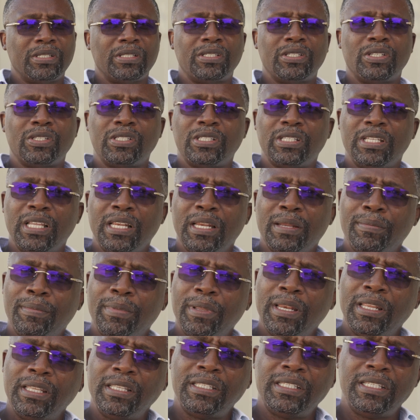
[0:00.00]

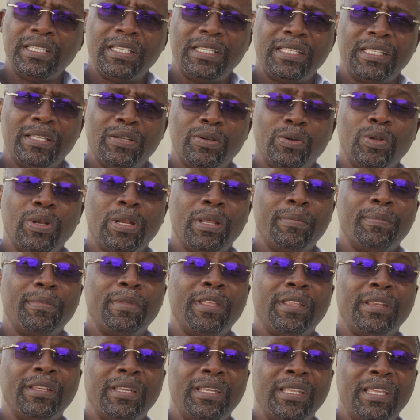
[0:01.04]
sustainability, the whole
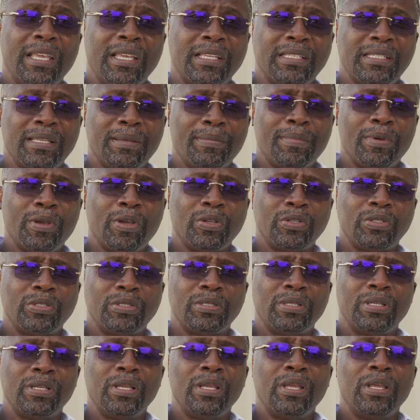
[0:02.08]
idea is about
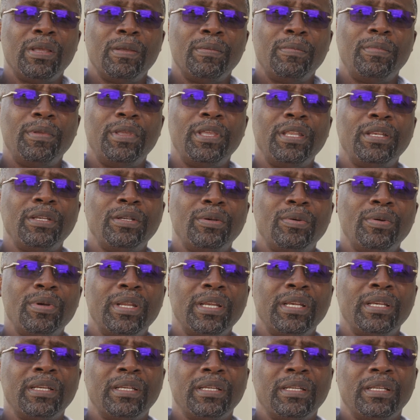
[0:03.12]
being green.